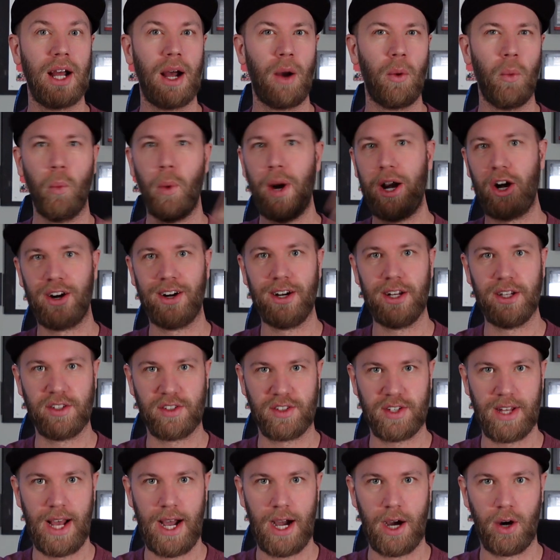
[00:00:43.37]
where it is
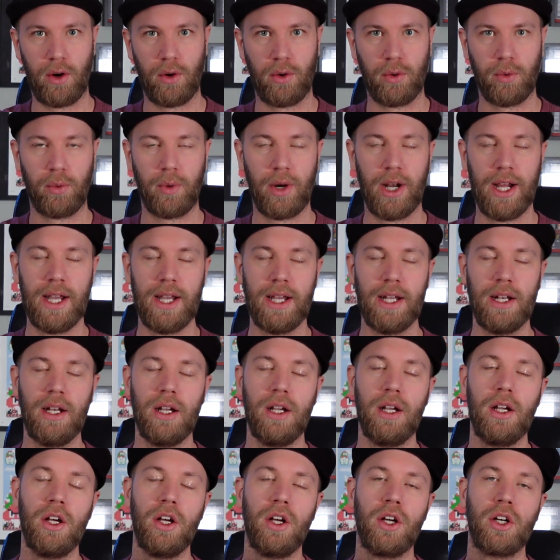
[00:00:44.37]
now, right?
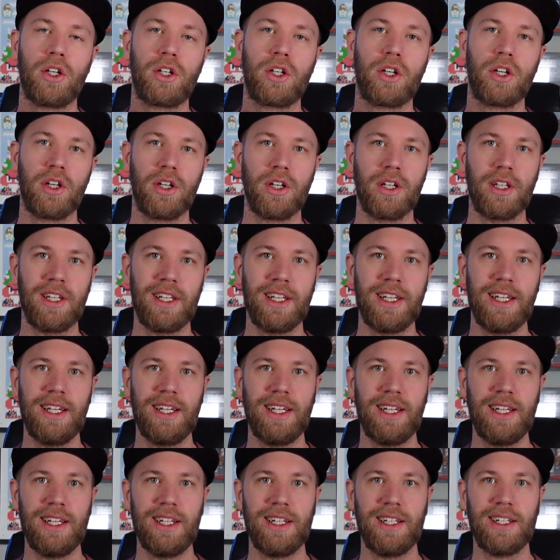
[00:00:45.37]

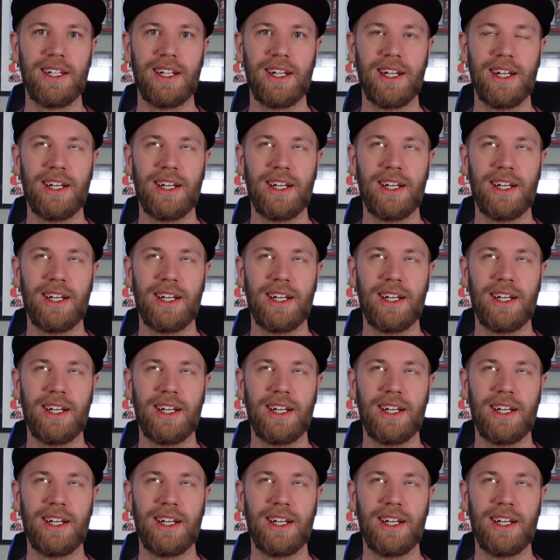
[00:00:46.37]
Currently,